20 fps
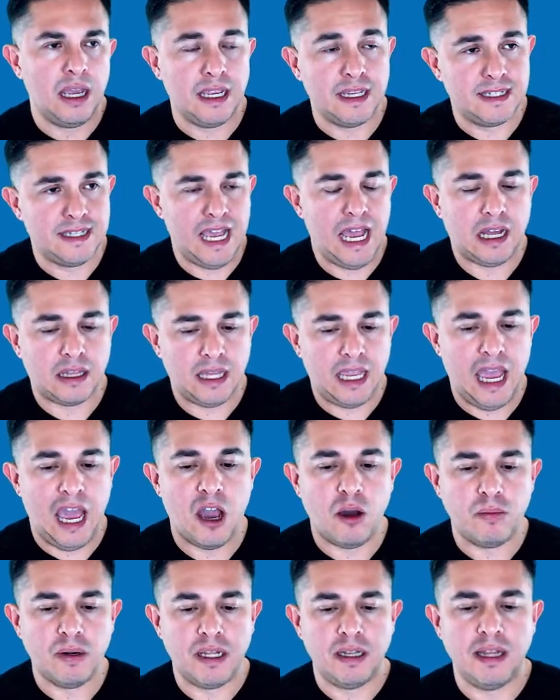exactly
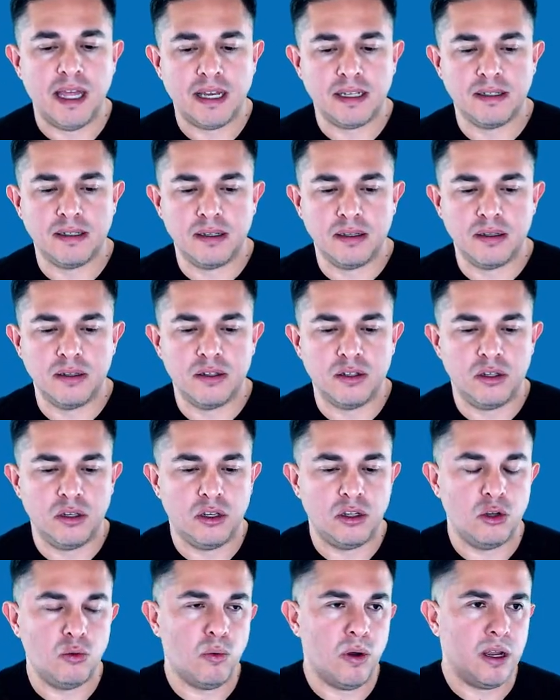how many lessons
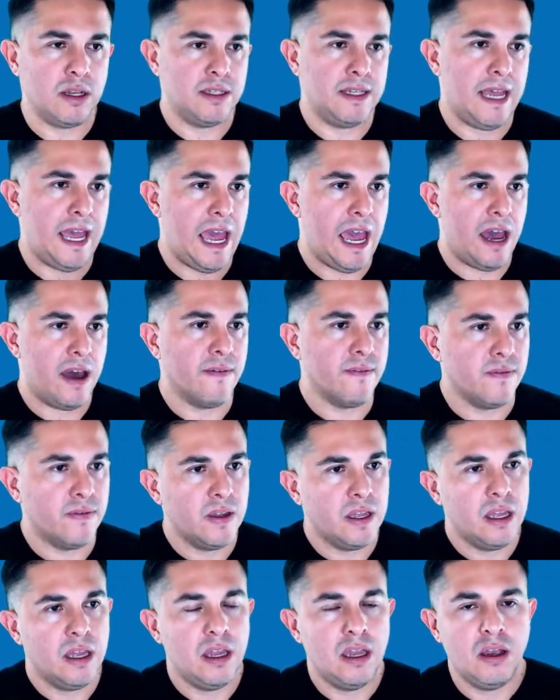you want to
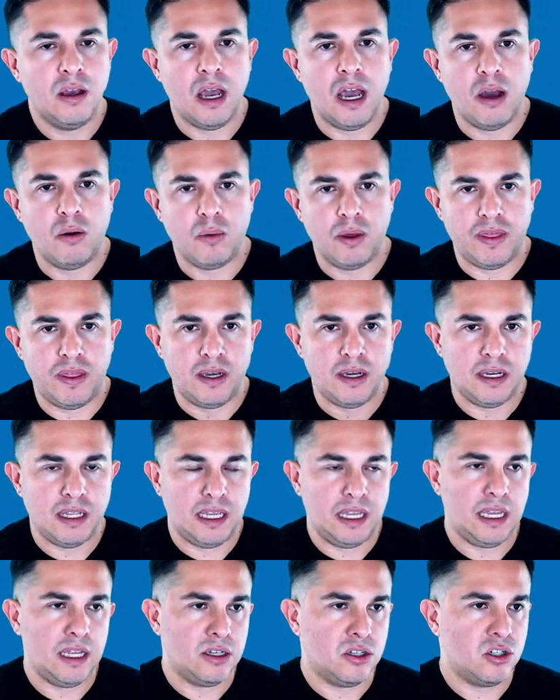have within
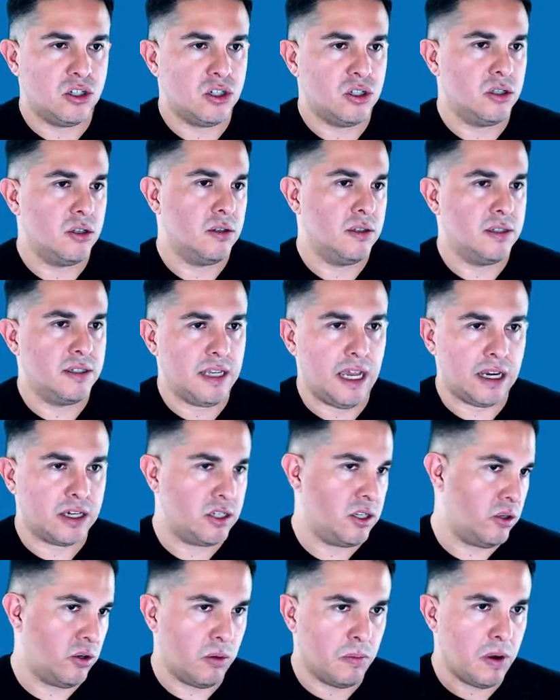each
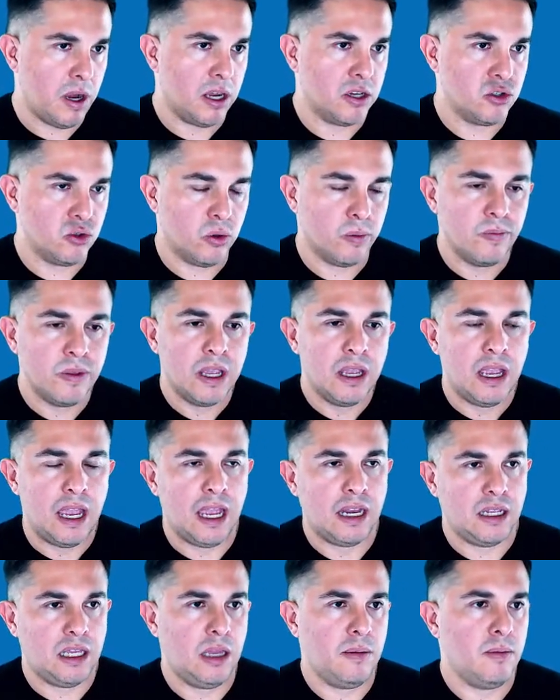section or module.
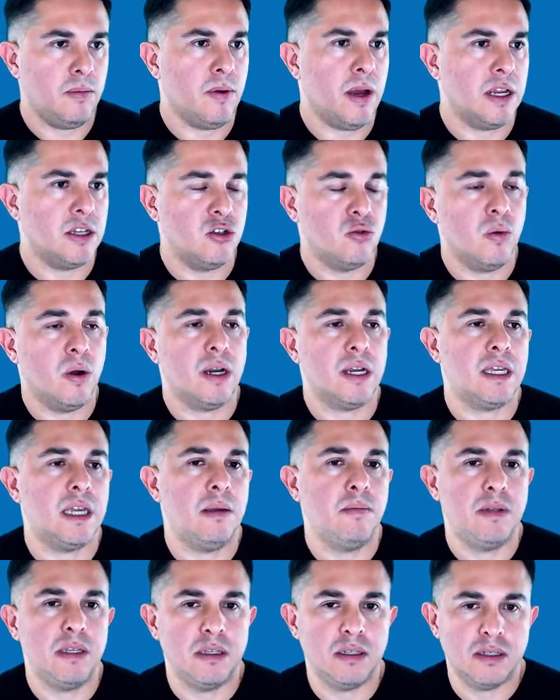And keep in mind, you want to
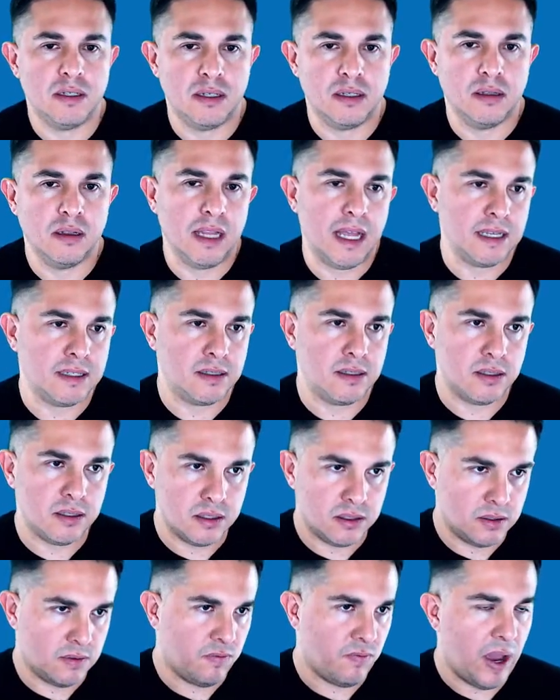keep these
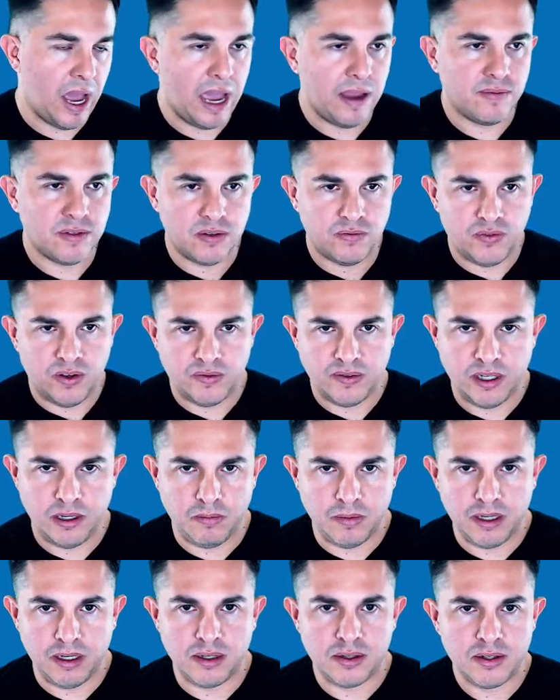lessons 5 to
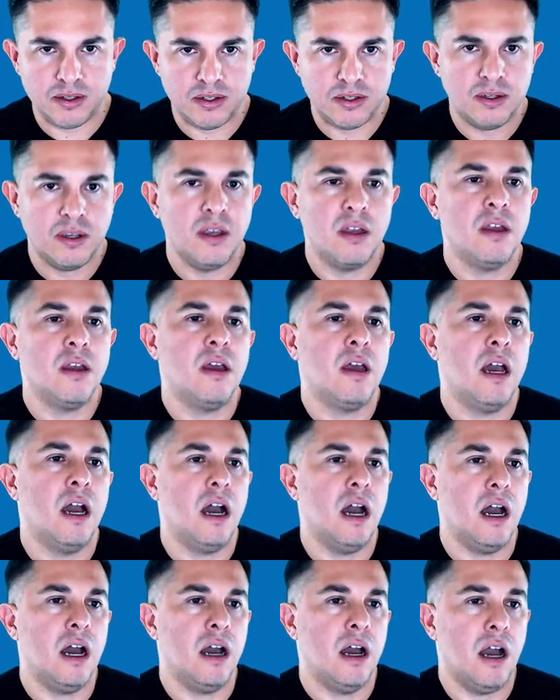15 minutes
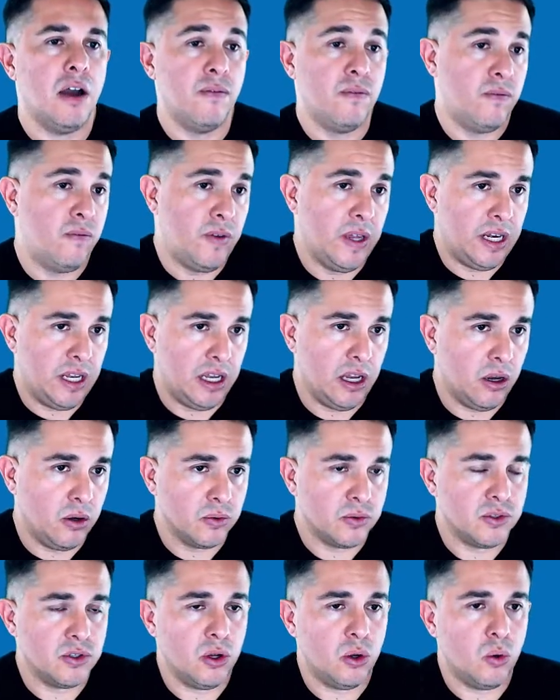of
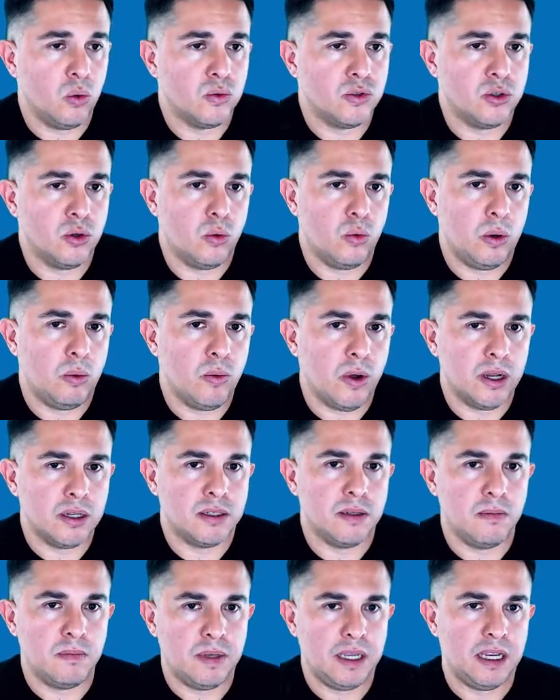video. So we
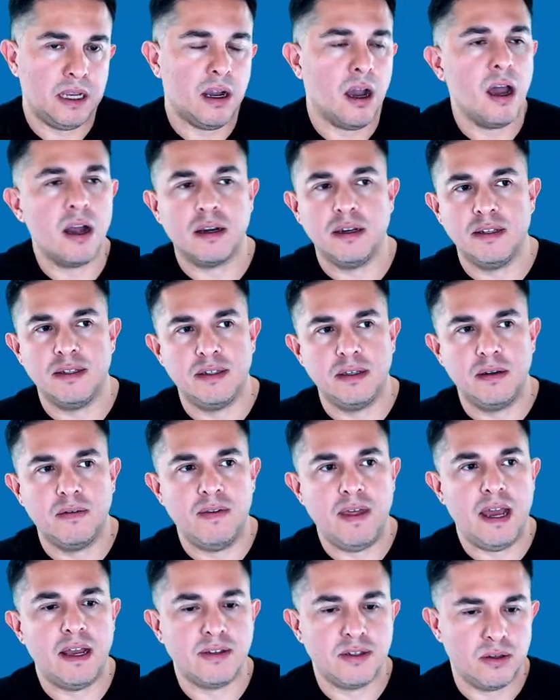want to be cognizant
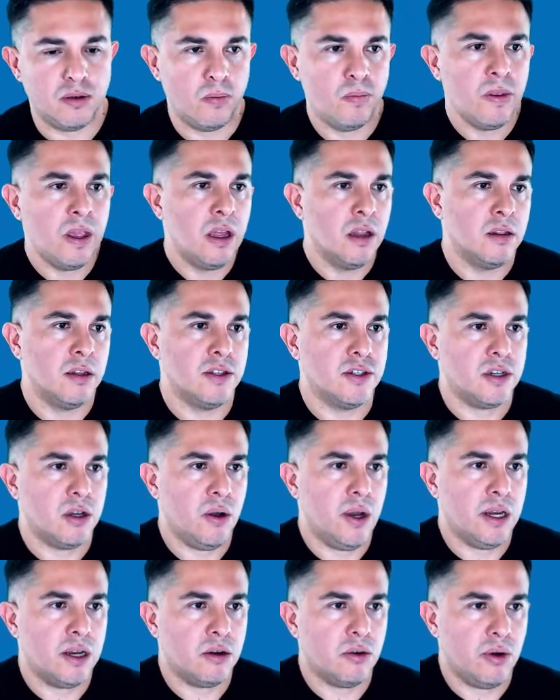of that. So let's go
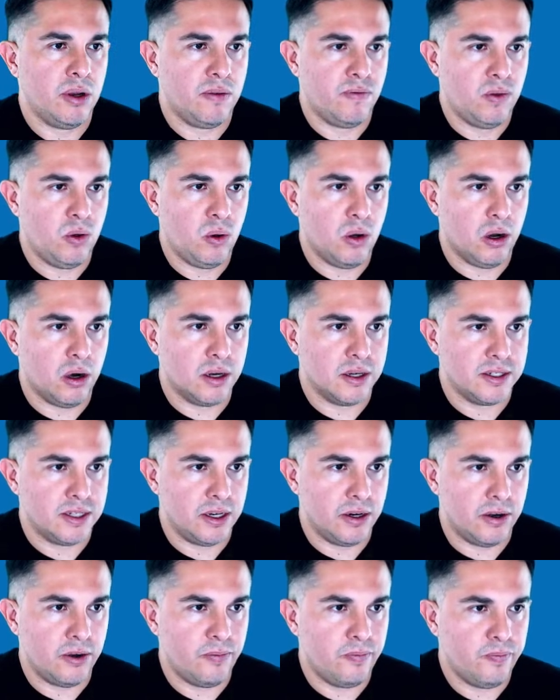ahead and create a few cards
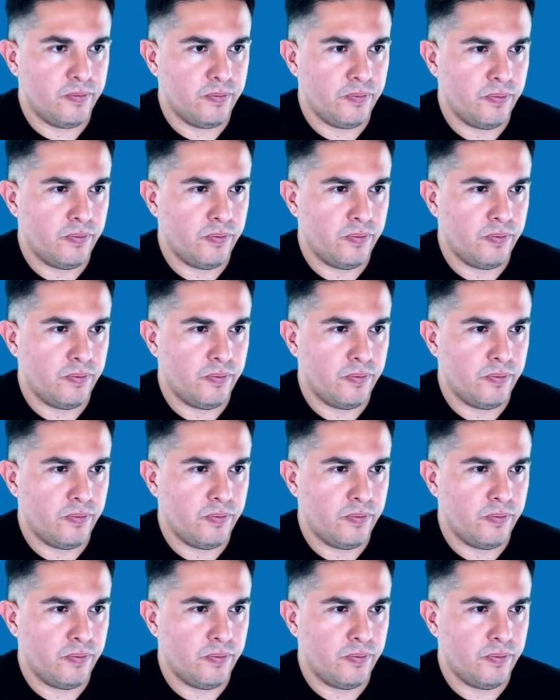here.